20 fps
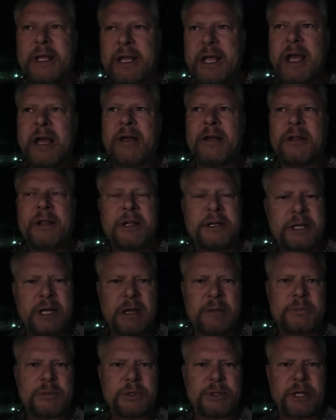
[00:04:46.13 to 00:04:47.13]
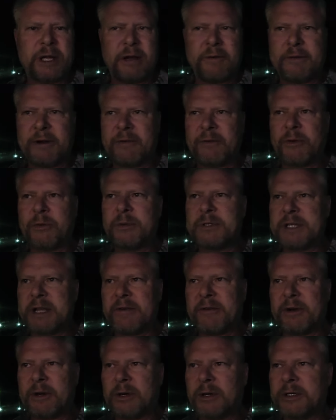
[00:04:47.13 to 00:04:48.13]
Yeah, times are tough. Everyone's
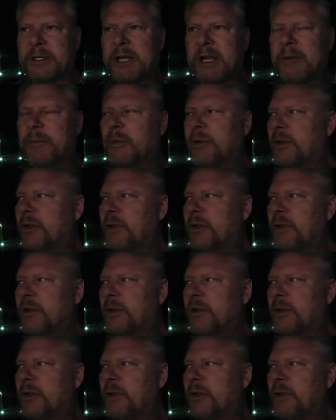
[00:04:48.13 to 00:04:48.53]
having a hard time